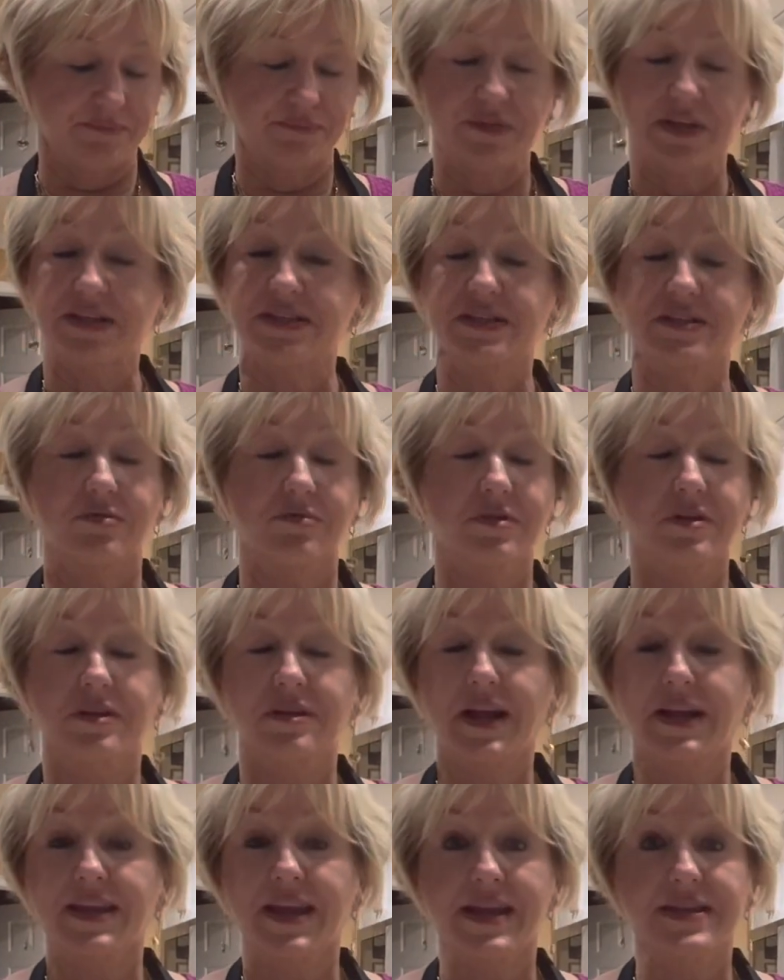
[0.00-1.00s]
It's so good,
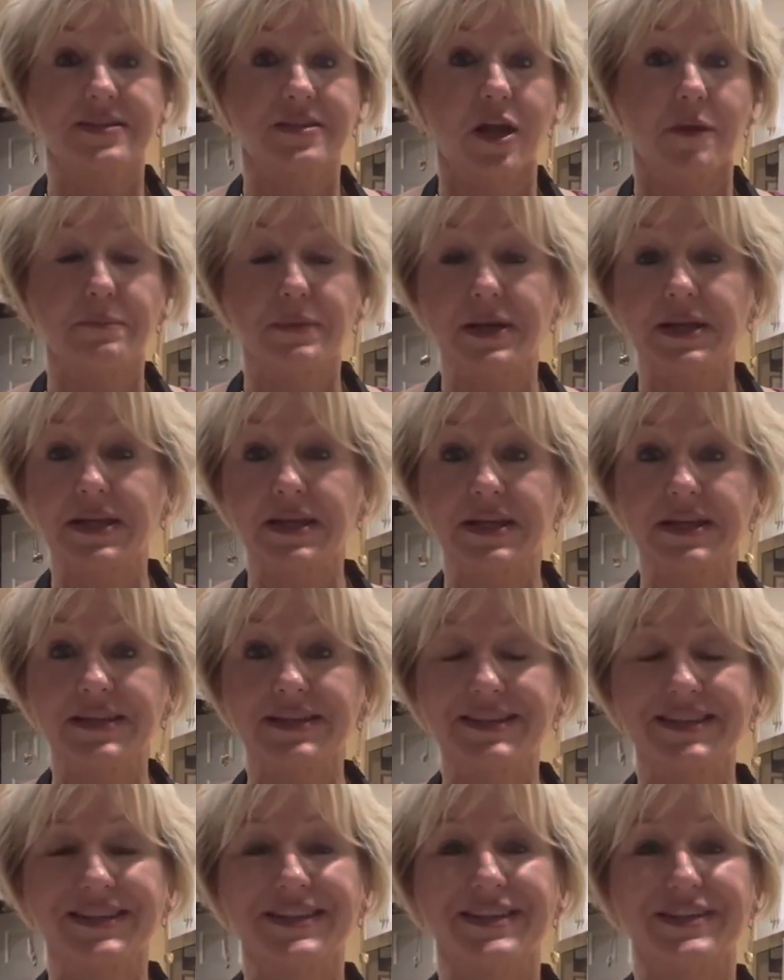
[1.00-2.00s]
I can't stop eating it.
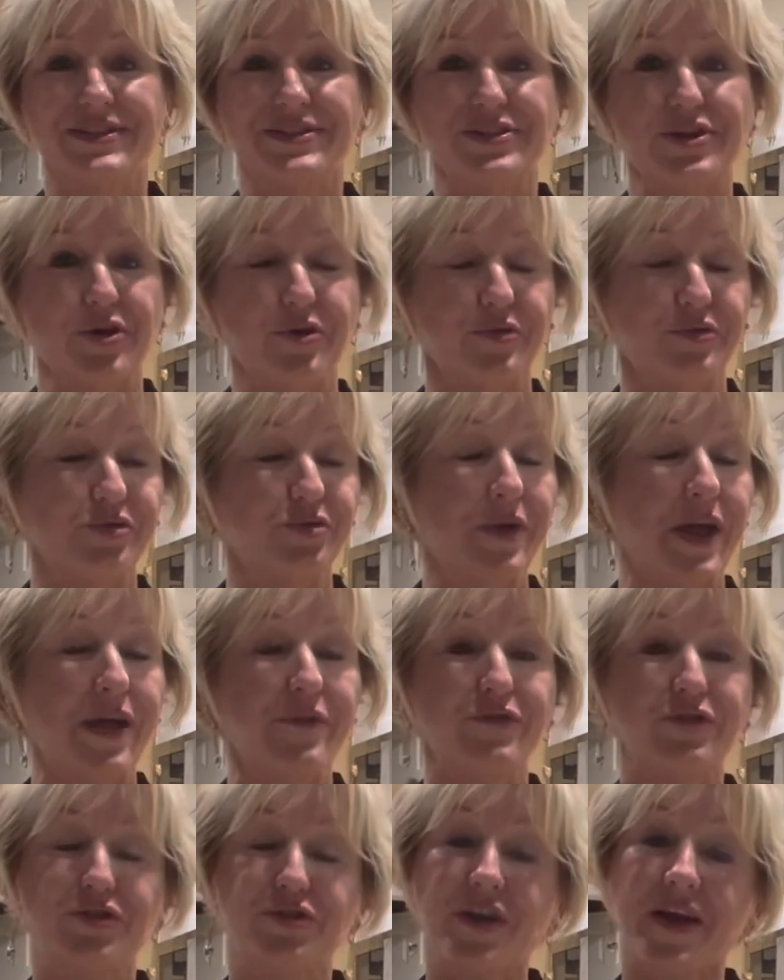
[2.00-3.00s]
So you have a
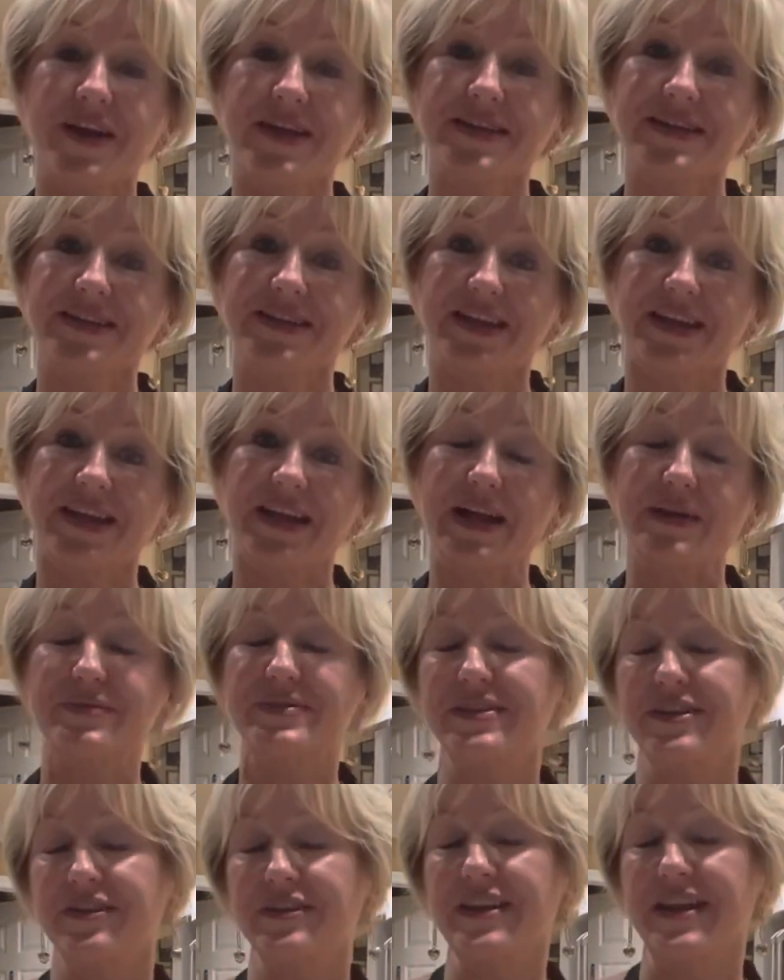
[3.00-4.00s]
good night, and I'll
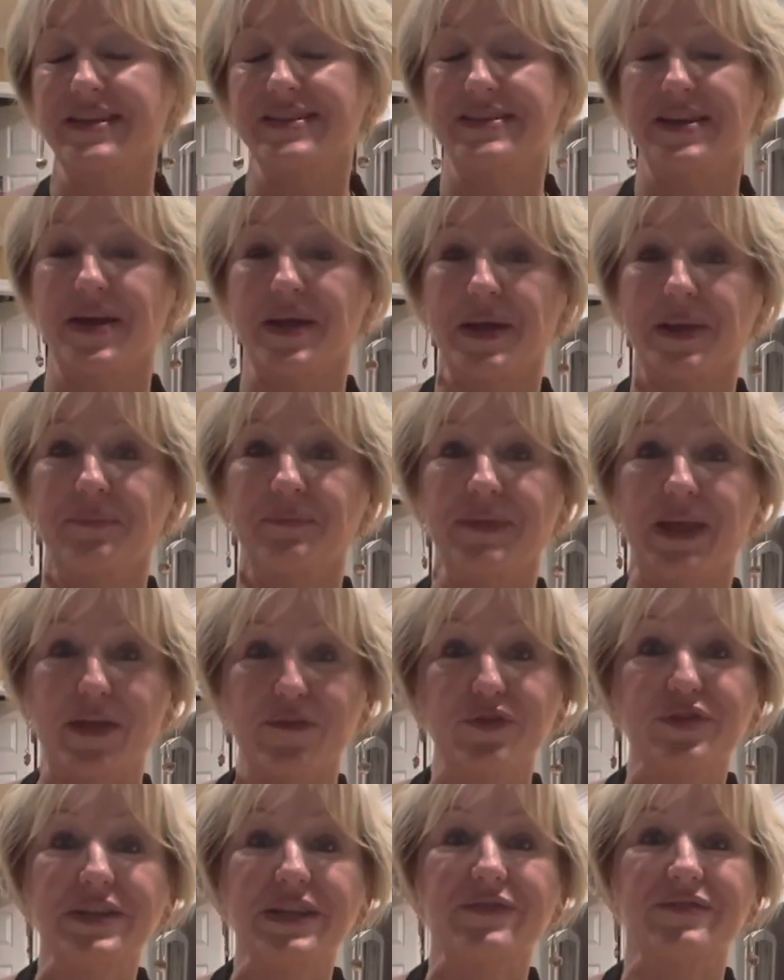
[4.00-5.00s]
see you next time. Have a
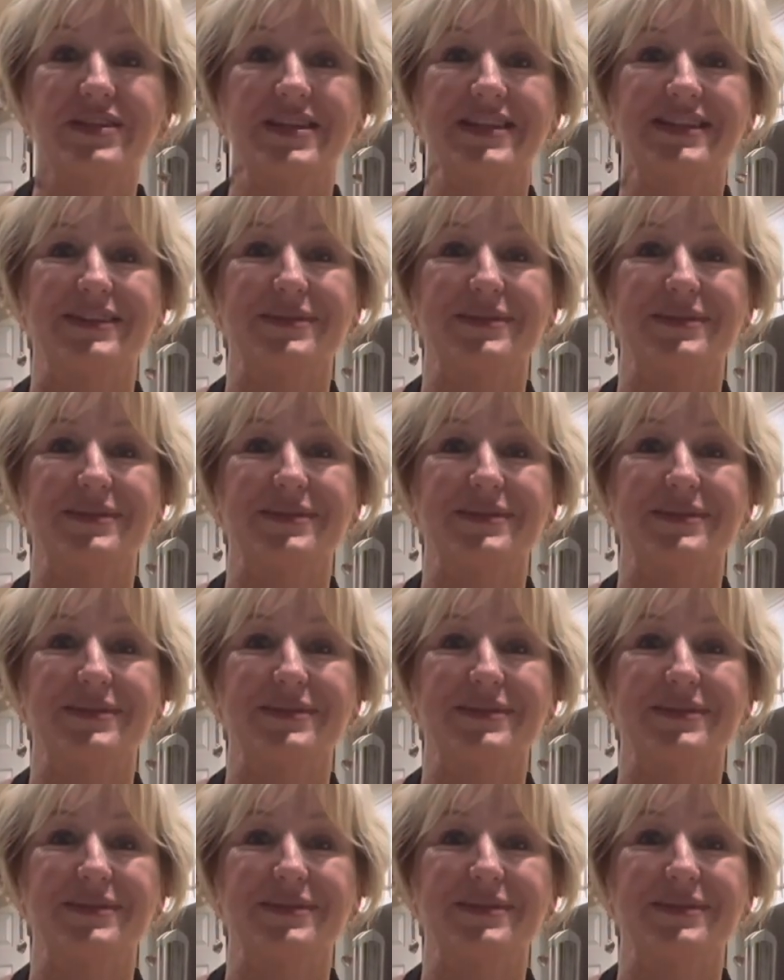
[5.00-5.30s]
good evening.